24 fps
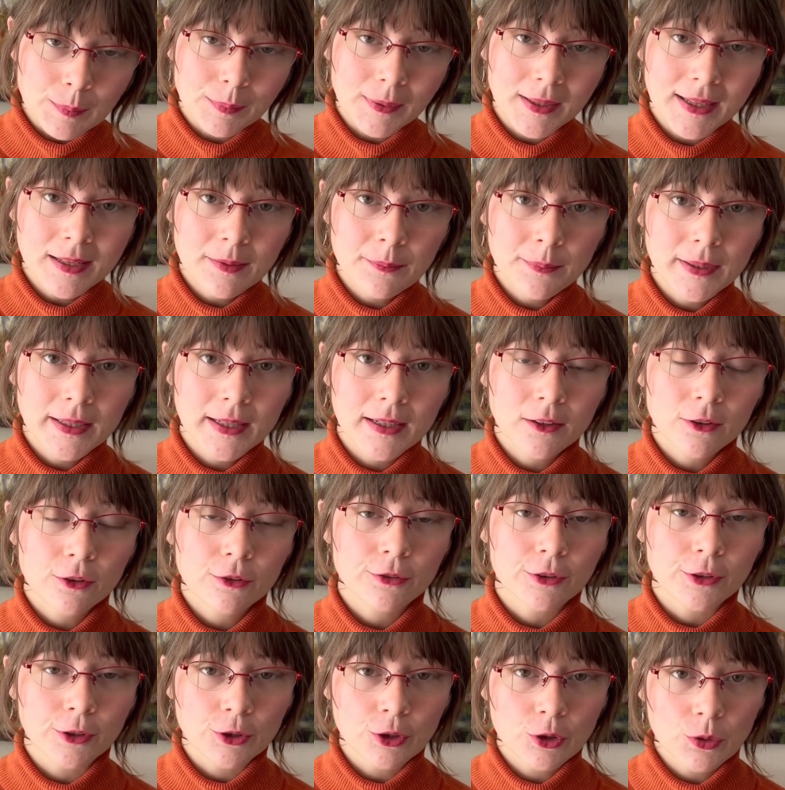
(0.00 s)
playing piano
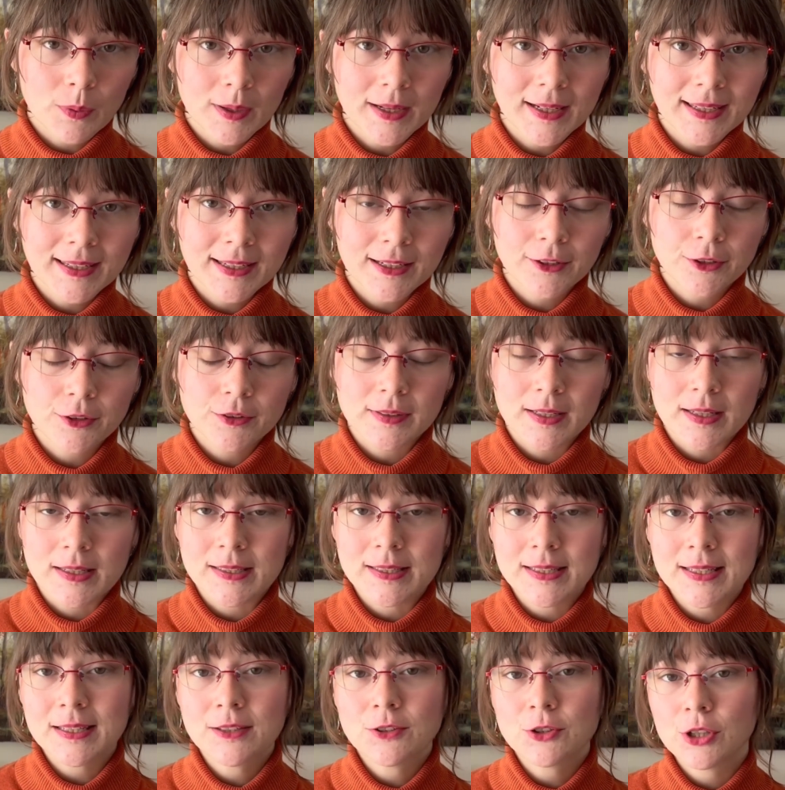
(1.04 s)
for 20 years and
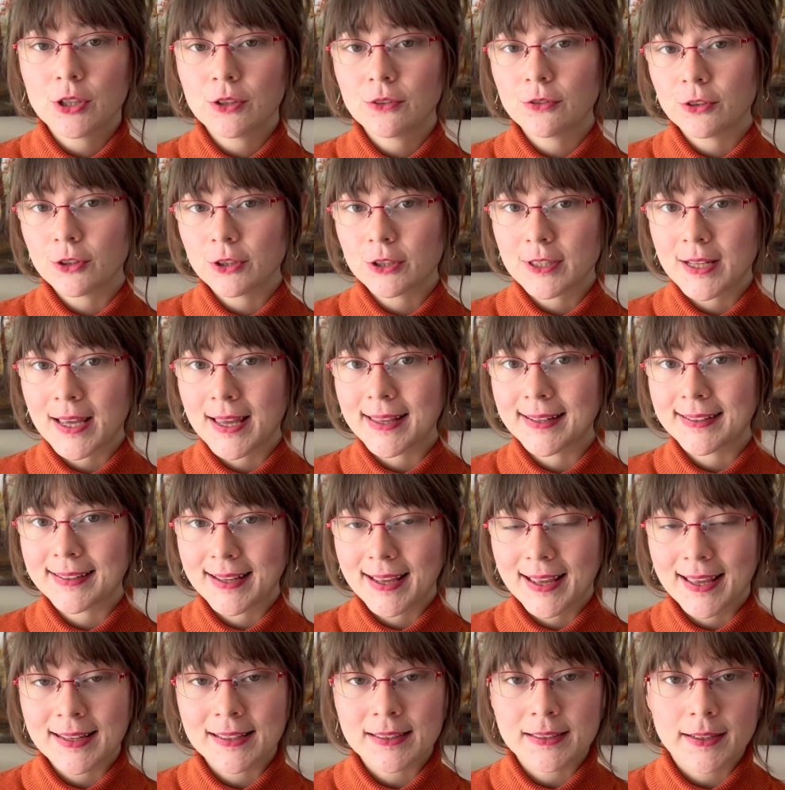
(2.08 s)
teaching for 10,
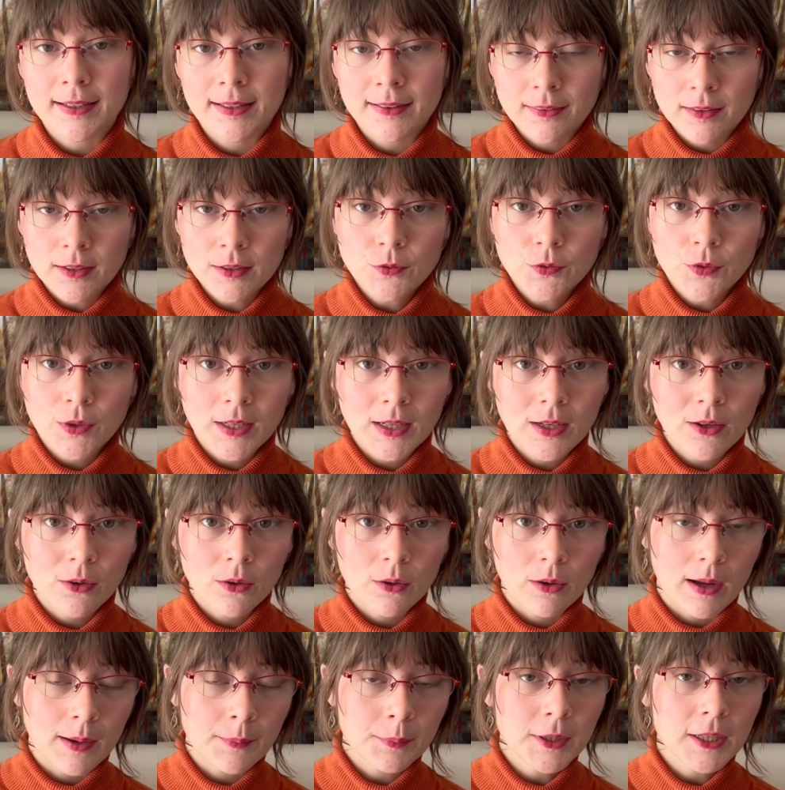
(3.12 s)
and in this video
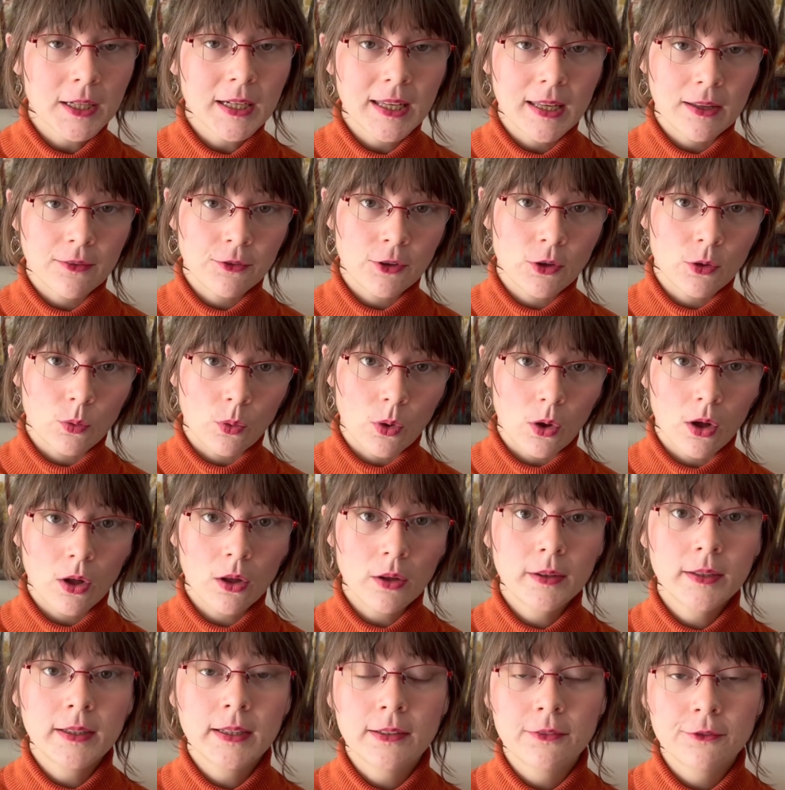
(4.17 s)
I'm going to give you
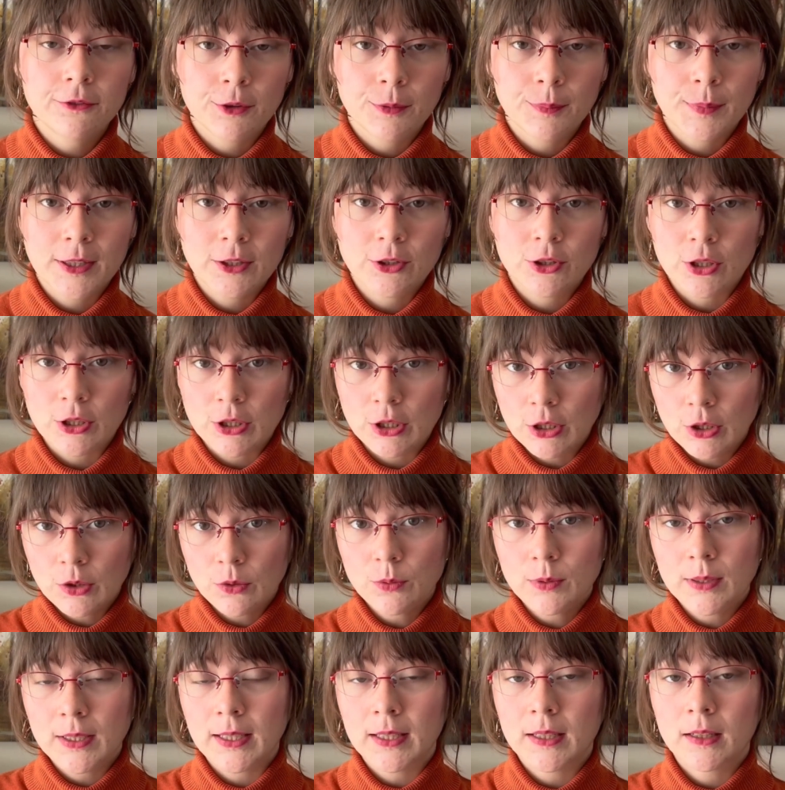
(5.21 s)
all the information you
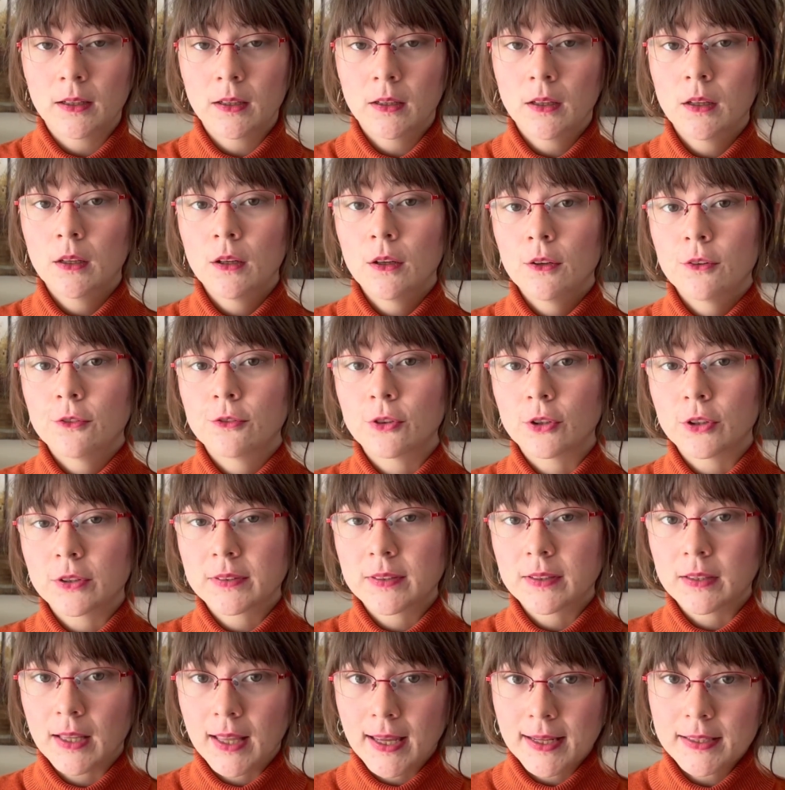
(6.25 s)
need for
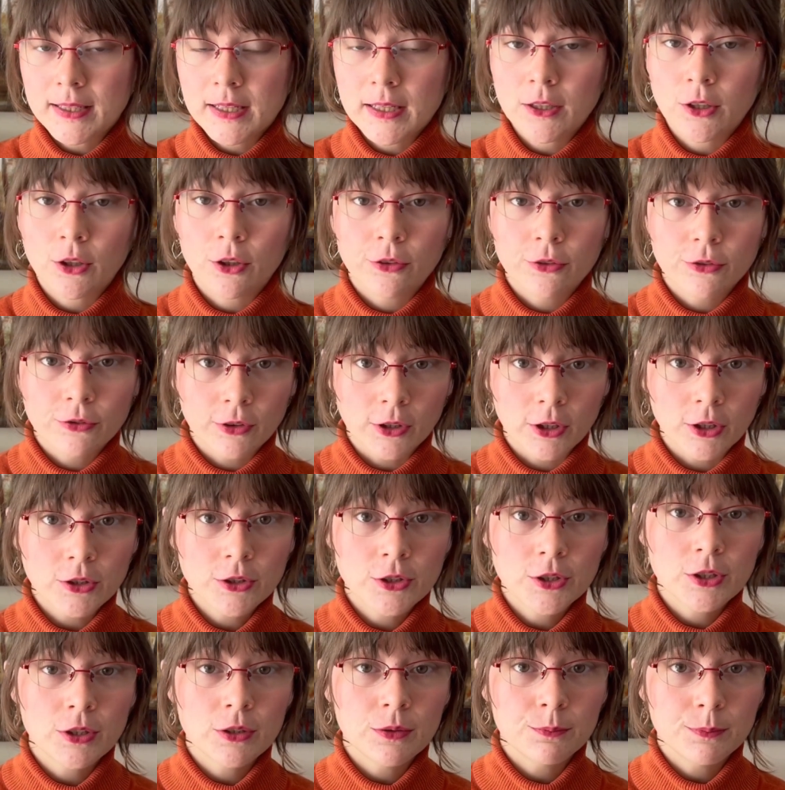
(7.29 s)
selecting your
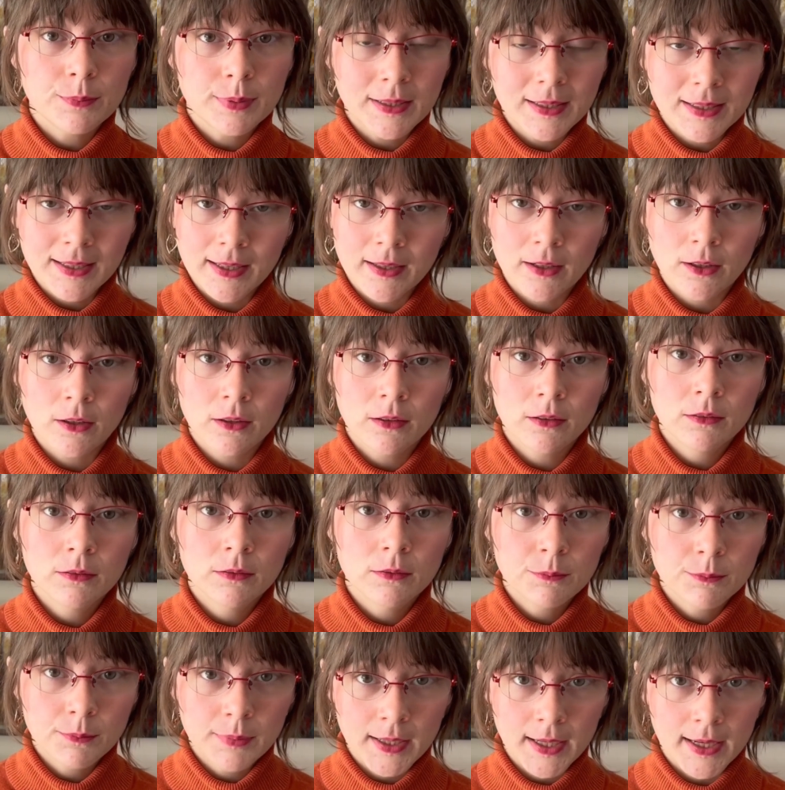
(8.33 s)
first beginner
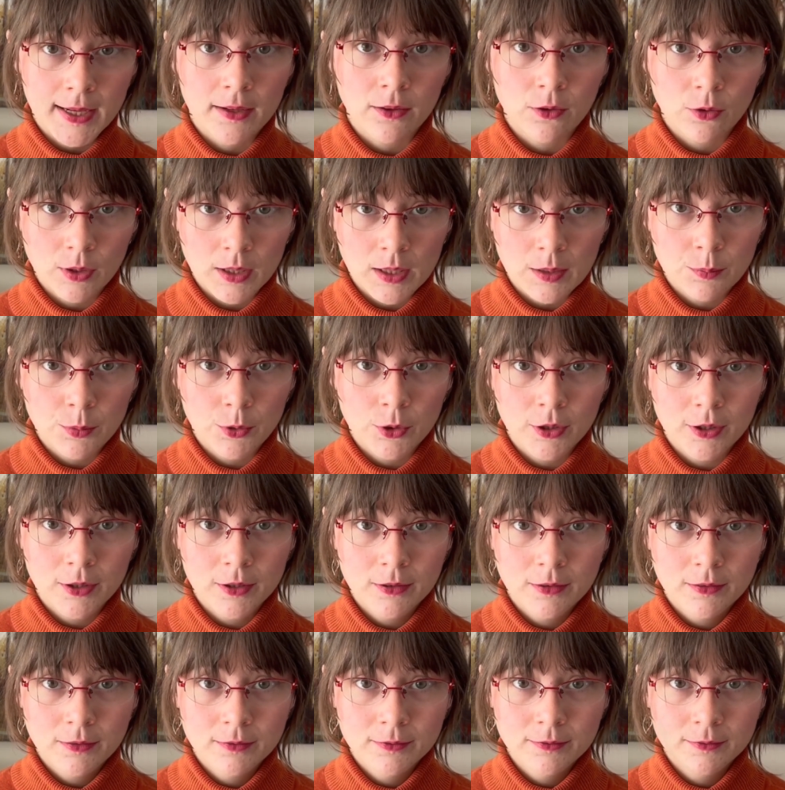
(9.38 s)
piano keyboard.
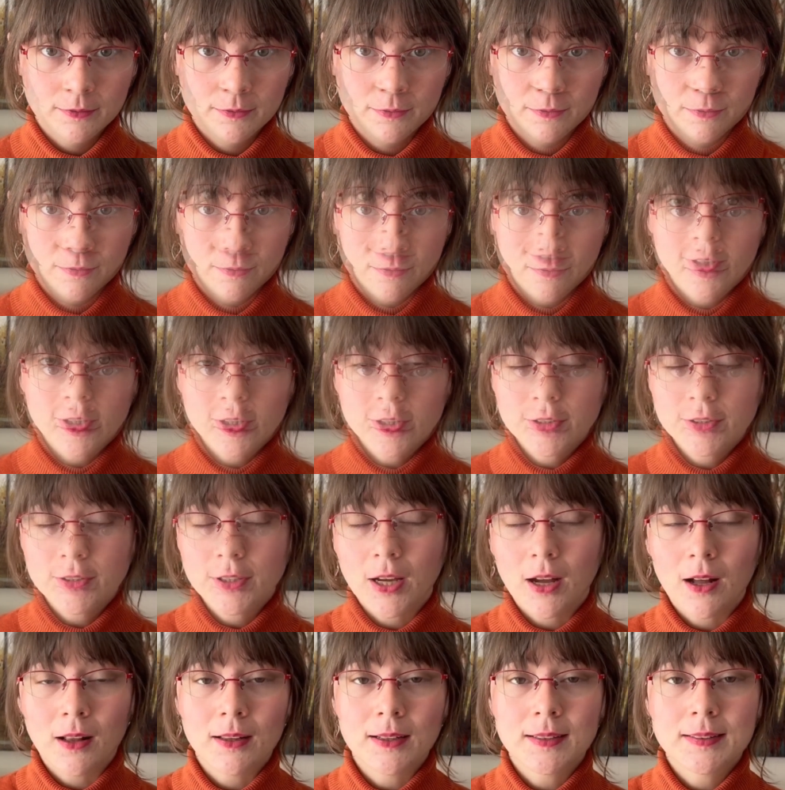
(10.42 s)
First,
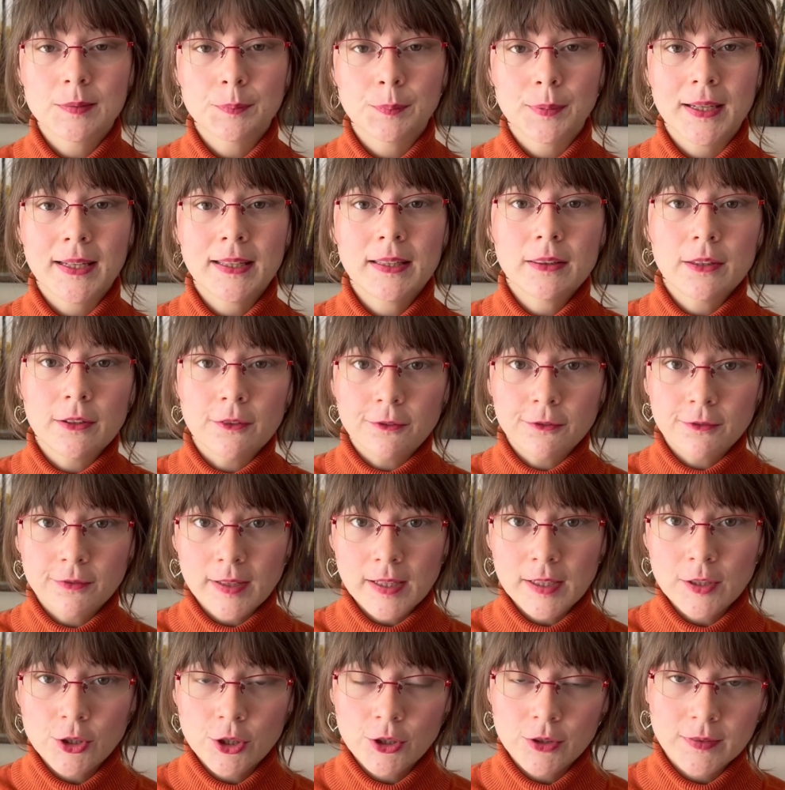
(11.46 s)
I'll explain the
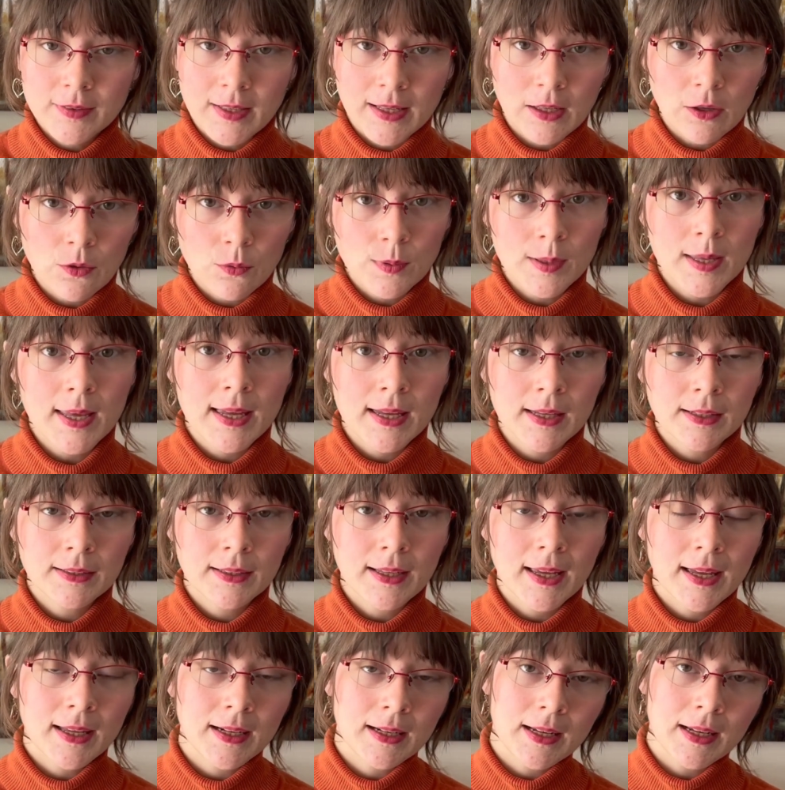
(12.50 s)
features that you can
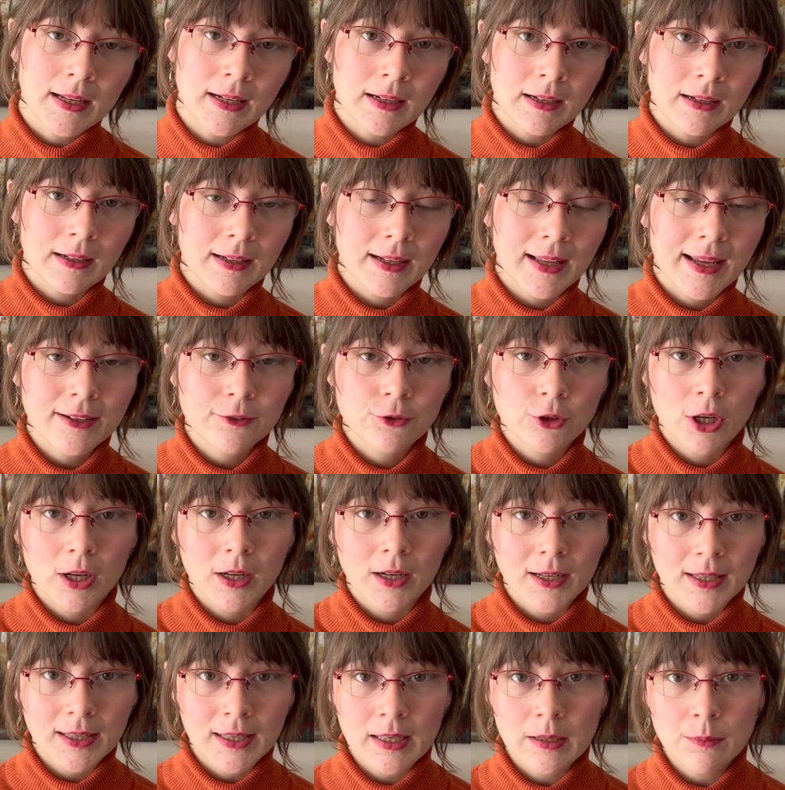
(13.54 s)
get in an
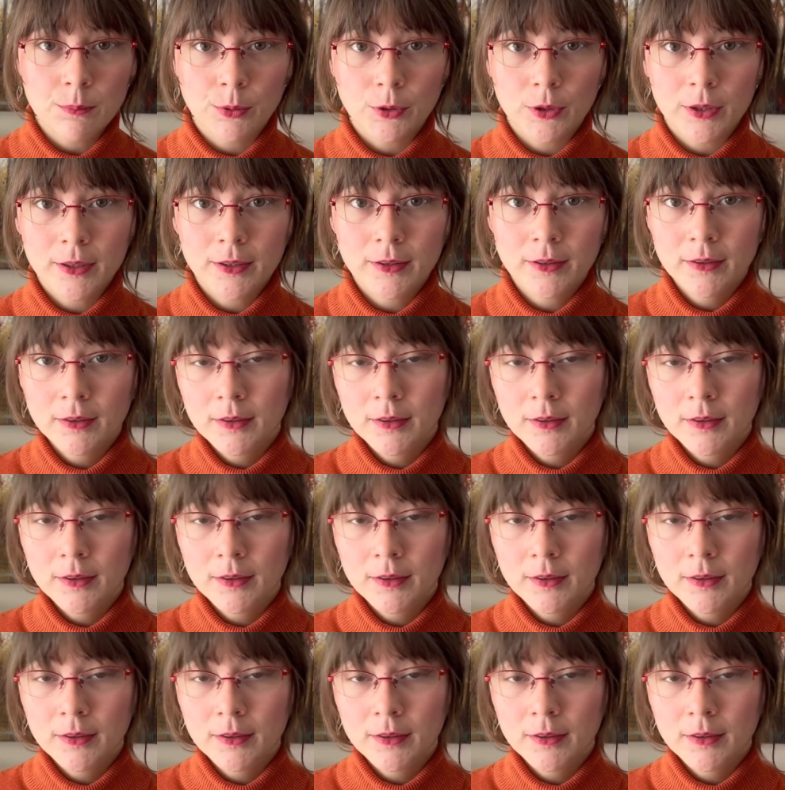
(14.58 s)
electronic keyboard,